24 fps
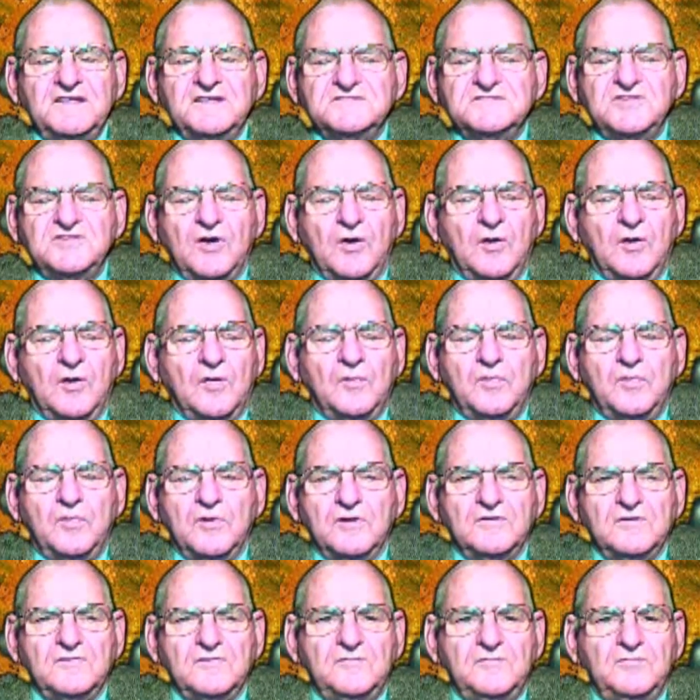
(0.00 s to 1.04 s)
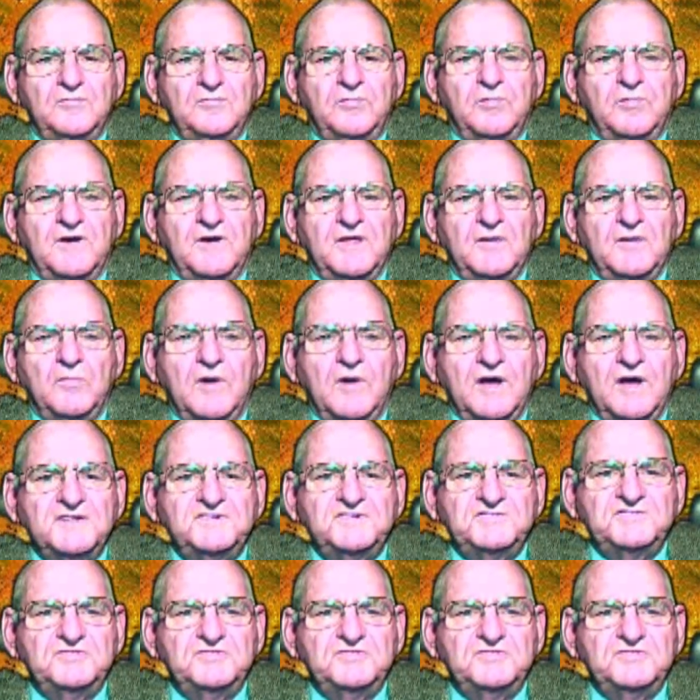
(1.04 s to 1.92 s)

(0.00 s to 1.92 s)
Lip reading: His whole word, what he wants